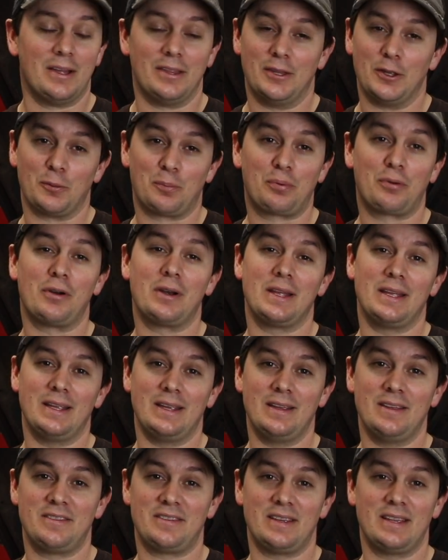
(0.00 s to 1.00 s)
They're pretty
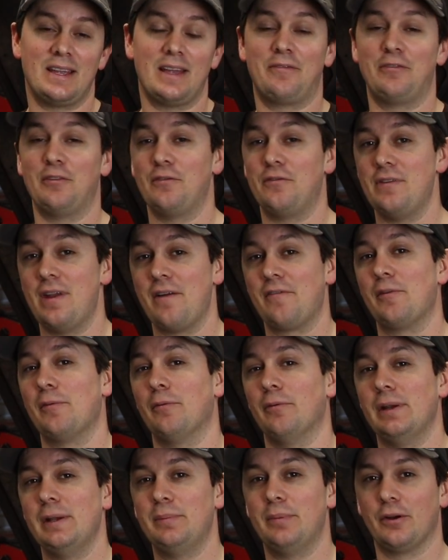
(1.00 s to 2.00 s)
easy. If you've never
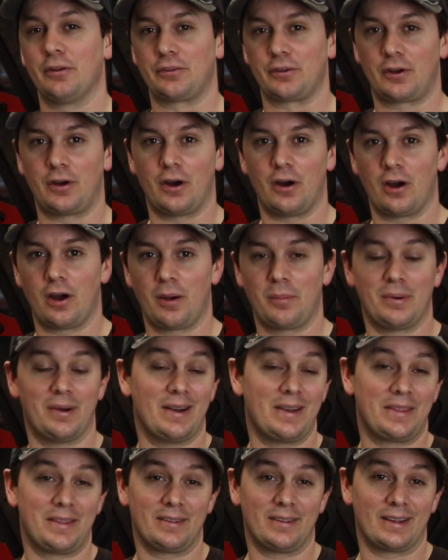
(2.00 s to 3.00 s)
rebuilt a carb or
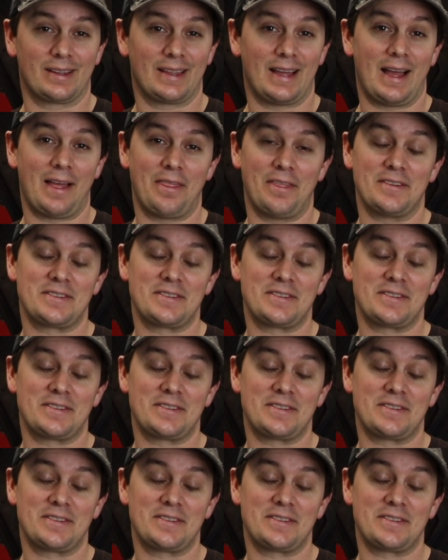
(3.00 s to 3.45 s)
anything like that,